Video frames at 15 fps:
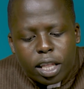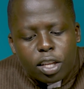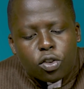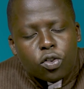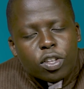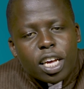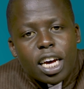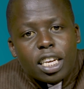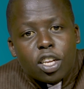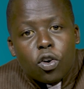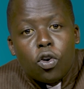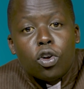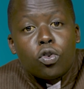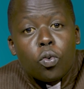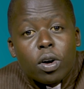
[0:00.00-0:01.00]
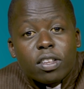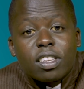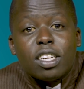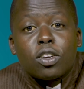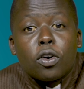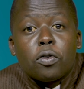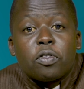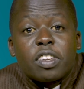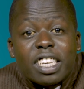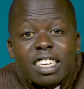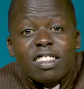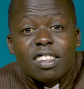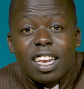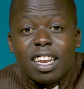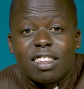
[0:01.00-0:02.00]
the society got to a state of
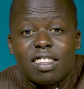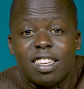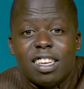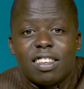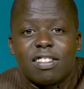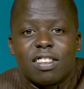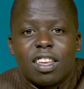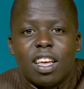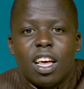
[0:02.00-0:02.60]
stresslessness,